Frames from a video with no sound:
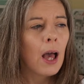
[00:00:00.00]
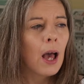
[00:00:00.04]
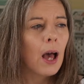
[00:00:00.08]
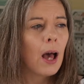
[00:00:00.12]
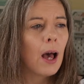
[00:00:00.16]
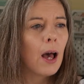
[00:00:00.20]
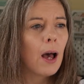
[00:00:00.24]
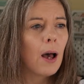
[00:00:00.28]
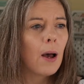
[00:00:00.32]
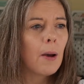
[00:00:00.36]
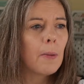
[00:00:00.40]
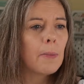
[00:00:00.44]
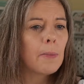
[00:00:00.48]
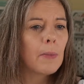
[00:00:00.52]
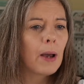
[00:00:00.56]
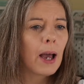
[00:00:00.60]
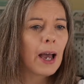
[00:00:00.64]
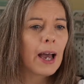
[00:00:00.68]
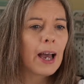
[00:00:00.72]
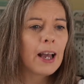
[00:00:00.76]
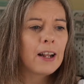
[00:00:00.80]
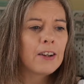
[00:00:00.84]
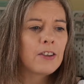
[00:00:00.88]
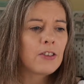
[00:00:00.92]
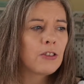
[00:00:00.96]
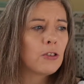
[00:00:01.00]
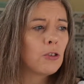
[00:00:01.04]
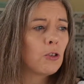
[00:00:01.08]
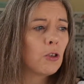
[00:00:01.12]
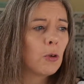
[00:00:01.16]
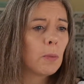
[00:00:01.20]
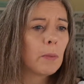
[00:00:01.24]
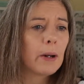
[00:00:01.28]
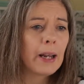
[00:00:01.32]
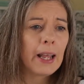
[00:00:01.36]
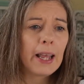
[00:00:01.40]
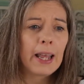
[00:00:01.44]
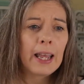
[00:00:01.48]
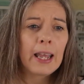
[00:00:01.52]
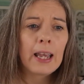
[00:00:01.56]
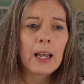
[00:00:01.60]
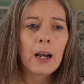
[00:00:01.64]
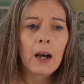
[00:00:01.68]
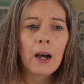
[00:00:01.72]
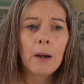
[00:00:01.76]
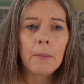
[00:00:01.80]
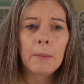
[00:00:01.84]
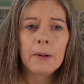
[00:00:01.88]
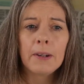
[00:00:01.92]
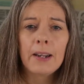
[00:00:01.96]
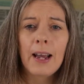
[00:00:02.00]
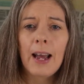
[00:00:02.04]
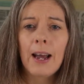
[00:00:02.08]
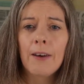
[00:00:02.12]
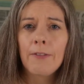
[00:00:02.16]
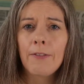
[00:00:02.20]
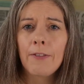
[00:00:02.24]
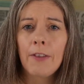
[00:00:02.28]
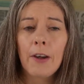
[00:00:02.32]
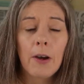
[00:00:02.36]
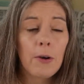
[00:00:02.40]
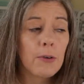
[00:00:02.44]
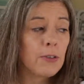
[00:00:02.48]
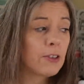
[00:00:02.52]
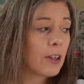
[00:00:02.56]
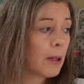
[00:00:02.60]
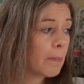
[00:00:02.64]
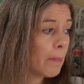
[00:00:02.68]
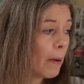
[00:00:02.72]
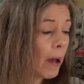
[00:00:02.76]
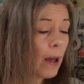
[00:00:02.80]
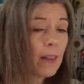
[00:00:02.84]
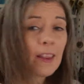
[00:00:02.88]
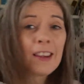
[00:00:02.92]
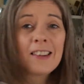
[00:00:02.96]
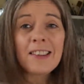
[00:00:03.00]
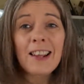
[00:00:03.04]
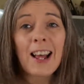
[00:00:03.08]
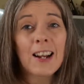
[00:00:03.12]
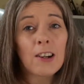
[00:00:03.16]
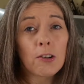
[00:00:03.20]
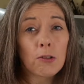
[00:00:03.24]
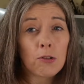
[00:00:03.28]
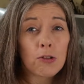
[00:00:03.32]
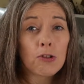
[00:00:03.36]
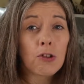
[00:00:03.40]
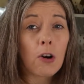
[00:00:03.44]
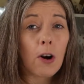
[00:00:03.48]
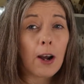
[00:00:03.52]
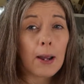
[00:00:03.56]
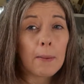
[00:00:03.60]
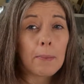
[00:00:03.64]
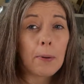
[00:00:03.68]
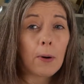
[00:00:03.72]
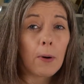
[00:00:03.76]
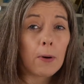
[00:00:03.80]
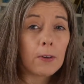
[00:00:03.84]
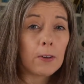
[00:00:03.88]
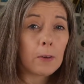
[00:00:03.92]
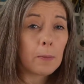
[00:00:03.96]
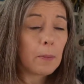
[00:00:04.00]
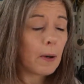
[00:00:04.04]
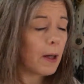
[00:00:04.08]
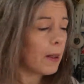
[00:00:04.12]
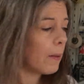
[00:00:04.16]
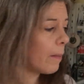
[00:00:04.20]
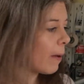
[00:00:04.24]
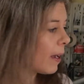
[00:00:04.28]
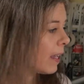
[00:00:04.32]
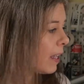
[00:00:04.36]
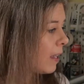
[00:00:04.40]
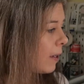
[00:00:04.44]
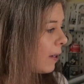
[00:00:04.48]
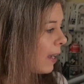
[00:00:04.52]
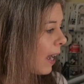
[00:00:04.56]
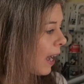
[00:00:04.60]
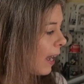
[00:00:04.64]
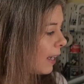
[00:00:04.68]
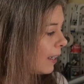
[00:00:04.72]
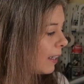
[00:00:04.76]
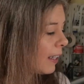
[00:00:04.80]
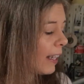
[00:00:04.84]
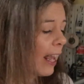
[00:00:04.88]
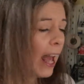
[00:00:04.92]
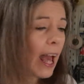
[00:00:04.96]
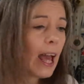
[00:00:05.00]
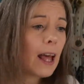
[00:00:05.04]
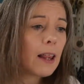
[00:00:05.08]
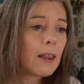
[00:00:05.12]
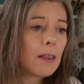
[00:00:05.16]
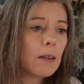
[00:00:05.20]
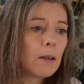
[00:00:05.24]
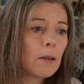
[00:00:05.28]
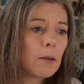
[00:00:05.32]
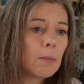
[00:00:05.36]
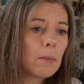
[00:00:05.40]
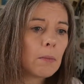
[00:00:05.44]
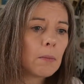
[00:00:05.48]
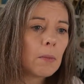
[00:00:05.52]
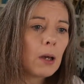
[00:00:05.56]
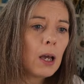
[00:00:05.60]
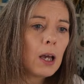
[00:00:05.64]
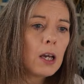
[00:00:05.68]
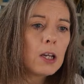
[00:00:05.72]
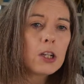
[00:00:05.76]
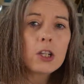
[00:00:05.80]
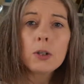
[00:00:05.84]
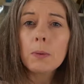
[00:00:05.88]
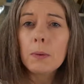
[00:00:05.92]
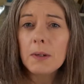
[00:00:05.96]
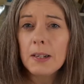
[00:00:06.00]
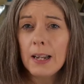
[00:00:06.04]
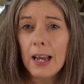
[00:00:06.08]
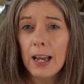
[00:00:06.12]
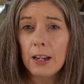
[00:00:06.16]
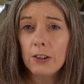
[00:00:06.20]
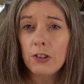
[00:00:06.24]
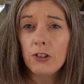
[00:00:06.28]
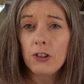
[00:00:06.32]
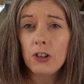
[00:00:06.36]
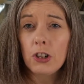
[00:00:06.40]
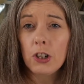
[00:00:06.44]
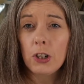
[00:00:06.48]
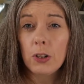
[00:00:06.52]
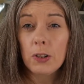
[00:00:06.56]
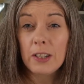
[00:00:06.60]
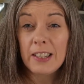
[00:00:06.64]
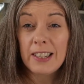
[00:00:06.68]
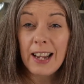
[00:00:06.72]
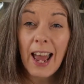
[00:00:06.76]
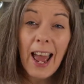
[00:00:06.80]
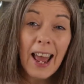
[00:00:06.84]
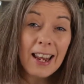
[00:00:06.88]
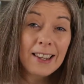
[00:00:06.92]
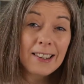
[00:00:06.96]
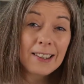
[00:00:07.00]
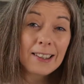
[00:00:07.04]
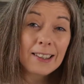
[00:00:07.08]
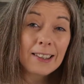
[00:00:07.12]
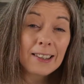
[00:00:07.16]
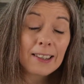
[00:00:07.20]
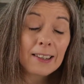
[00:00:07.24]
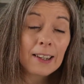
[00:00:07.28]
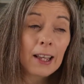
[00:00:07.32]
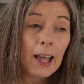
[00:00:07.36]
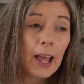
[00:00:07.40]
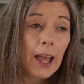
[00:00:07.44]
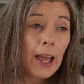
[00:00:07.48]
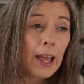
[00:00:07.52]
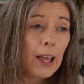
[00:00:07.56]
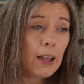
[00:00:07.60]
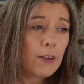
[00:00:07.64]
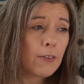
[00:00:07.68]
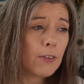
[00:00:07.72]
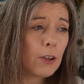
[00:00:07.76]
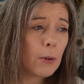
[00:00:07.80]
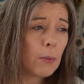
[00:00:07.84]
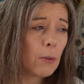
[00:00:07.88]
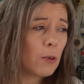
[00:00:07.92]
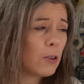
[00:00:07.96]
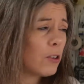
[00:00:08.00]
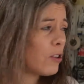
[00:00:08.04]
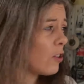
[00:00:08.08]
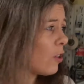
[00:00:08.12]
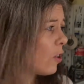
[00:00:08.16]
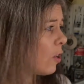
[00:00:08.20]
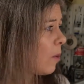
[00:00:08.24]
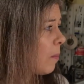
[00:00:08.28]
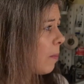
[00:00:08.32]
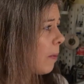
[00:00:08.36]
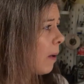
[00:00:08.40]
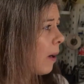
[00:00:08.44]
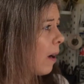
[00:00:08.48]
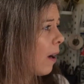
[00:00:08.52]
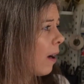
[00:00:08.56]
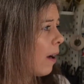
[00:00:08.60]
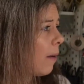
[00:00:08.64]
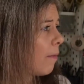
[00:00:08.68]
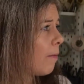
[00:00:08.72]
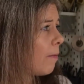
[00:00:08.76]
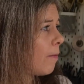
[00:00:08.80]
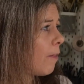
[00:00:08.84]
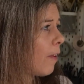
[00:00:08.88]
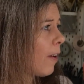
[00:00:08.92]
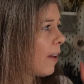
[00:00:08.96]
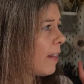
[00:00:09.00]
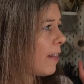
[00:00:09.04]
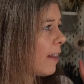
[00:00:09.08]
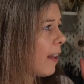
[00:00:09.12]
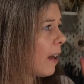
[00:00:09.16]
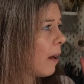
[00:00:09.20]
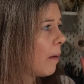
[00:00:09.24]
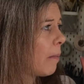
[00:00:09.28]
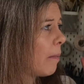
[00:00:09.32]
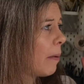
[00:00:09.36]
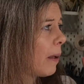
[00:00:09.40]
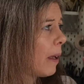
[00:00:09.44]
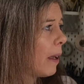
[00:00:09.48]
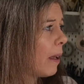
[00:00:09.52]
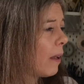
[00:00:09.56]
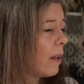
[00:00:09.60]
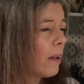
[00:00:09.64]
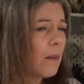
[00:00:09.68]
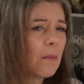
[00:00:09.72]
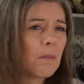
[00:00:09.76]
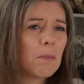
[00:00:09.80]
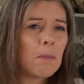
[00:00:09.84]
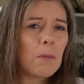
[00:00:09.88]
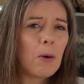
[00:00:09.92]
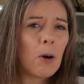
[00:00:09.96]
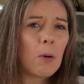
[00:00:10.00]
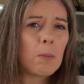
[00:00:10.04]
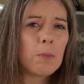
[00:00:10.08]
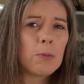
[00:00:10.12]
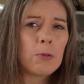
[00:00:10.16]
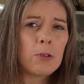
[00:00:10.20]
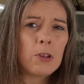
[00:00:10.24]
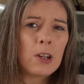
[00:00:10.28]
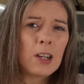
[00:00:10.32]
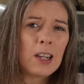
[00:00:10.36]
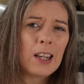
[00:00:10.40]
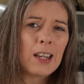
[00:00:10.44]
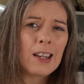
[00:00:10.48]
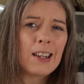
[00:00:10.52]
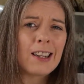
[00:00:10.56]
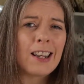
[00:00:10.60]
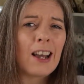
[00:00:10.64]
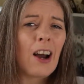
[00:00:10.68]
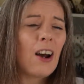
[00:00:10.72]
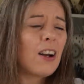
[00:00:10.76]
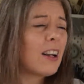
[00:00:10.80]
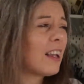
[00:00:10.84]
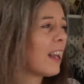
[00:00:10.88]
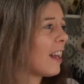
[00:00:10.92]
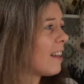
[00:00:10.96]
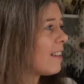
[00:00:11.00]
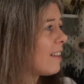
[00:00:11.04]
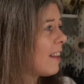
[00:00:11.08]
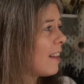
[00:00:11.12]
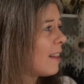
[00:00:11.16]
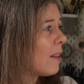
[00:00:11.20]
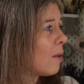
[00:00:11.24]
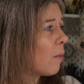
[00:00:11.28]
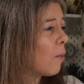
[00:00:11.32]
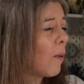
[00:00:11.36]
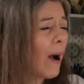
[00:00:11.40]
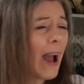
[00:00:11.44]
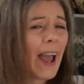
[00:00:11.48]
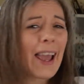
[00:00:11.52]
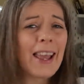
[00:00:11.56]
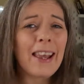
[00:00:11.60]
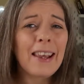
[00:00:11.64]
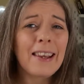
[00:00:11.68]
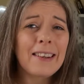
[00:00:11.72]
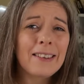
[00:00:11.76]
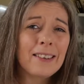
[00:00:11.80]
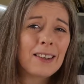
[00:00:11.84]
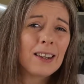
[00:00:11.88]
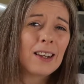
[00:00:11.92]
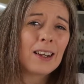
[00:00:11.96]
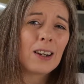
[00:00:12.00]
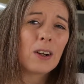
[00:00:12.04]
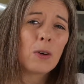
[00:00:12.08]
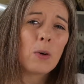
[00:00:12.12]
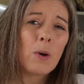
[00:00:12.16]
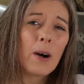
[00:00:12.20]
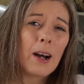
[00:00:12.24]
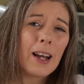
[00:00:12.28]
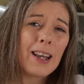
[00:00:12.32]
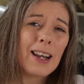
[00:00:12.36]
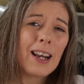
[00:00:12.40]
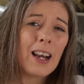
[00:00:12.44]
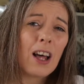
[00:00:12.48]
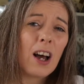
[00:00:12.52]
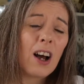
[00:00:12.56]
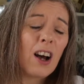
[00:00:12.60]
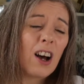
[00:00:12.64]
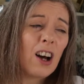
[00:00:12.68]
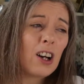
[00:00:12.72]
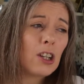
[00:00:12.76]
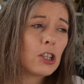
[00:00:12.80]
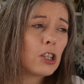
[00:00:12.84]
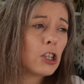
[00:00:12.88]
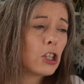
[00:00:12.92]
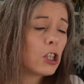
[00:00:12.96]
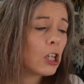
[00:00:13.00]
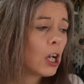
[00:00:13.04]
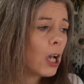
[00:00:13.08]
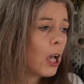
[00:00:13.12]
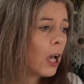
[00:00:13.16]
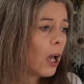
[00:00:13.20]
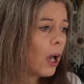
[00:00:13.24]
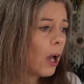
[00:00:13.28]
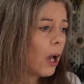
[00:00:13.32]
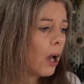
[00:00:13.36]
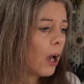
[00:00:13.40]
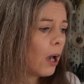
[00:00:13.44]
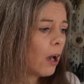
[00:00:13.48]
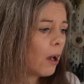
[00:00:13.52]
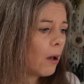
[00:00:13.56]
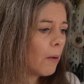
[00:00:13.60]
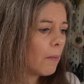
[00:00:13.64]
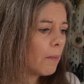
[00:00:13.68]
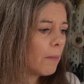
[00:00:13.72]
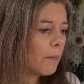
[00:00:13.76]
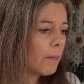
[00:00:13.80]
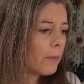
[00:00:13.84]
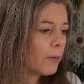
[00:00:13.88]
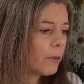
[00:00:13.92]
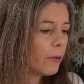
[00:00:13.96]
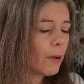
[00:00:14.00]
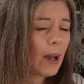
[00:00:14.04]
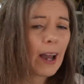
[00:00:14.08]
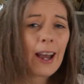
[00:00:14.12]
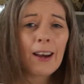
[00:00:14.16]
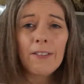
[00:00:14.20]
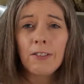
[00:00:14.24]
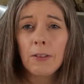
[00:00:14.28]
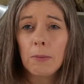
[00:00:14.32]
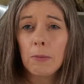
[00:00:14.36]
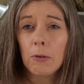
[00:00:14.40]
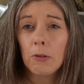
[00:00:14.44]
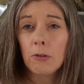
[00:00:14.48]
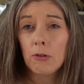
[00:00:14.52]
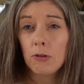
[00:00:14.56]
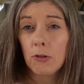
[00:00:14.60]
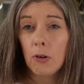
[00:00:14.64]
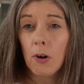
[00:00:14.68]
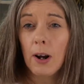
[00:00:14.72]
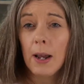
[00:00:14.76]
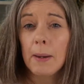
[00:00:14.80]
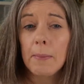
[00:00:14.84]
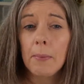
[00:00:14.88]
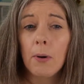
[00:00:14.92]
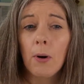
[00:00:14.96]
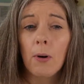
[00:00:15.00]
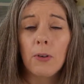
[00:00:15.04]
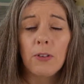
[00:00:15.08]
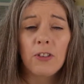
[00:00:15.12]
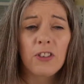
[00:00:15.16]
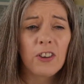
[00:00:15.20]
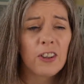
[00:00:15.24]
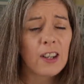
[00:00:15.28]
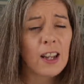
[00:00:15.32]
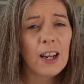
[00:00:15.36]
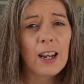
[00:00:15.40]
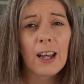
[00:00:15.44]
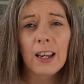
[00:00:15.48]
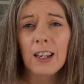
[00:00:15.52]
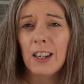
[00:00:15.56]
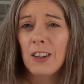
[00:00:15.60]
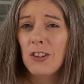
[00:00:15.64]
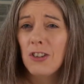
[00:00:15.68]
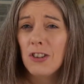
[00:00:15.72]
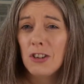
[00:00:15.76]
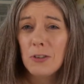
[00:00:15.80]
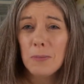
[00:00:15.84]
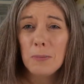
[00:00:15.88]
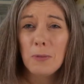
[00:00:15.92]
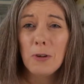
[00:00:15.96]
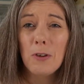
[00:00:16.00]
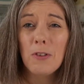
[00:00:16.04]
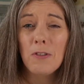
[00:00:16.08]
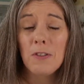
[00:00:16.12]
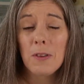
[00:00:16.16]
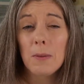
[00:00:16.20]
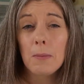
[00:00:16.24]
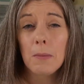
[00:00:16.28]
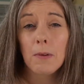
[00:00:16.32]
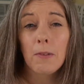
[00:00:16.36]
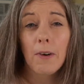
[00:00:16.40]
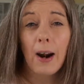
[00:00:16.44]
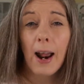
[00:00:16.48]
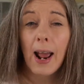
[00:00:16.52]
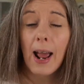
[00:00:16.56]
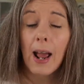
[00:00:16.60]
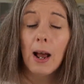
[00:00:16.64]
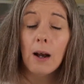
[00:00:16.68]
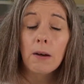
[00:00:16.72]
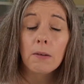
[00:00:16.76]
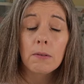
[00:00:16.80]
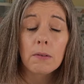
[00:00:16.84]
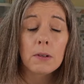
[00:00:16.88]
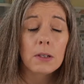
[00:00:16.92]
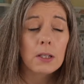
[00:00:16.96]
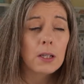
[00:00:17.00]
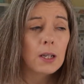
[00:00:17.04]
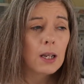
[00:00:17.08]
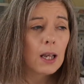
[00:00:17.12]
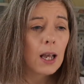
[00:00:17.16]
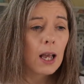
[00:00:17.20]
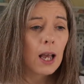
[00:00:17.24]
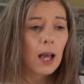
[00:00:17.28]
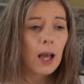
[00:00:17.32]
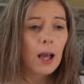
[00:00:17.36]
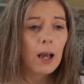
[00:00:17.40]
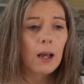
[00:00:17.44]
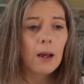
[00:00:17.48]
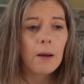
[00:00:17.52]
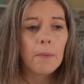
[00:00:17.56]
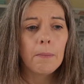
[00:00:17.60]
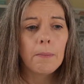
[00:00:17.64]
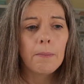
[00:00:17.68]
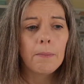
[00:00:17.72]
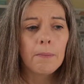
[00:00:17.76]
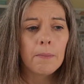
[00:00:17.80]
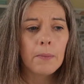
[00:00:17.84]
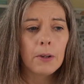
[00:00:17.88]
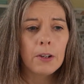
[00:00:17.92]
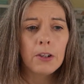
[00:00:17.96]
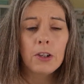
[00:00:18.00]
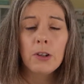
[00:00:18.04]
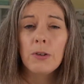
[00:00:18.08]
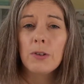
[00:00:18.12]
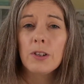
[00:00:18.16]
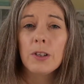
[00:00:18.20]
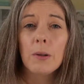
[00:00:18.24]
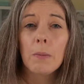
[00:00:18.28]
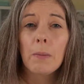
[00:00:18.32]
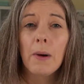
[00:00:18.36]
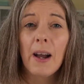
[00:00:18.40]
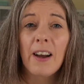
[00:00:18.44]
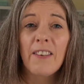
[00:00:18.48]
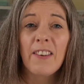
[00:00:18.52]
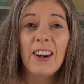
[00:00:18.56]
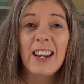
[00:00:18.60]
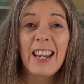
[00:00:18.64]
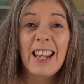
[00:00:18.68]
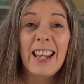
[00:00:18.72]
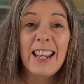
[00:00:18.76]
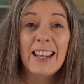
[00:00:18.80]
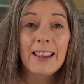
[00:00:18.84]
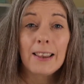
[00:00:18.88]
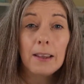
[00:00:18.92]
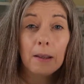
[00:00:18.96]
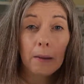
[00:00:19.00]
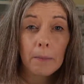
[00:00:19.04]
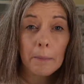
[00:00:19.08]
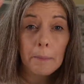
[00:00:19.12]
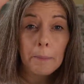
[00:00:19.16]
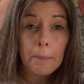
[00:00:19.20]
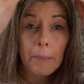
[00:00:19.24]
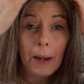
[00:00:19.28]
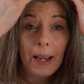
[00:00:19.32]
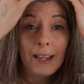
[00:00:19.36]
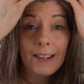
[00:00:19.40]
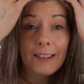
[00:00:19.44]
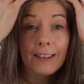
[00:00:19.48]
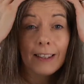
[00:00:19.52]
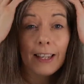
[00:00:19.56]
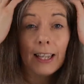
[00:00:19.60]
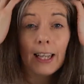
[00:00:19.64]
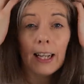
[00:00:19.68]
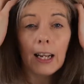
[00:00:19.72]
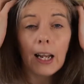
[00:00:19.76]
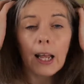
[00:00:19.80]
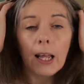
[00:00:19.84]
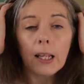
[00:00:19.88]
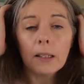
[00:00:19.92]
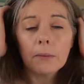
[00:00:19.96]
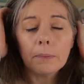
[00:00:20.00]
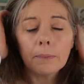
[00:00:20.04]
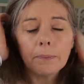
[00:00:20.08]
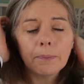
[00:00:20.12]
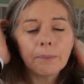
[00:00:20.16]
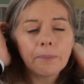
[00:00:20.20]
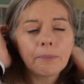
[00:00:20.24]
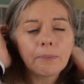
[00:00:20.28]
And normally I would have those. They stand on tripods, by the way. You can get them to attach to your desk if you want to, but I find that a bit, it kind of gets in the way because they're quite large. So I have them on tripods, and then I can just move them around and use them where I need them, basically.